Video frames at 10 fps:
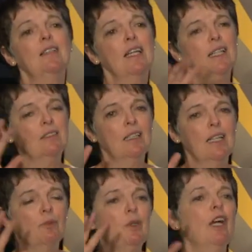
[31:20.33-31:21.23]
And,
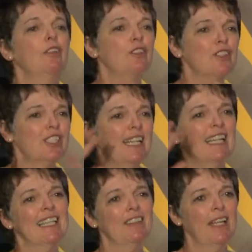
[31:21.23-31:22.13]
and we
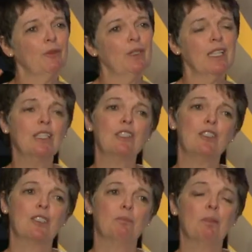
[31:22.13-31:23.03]
understand that relationship.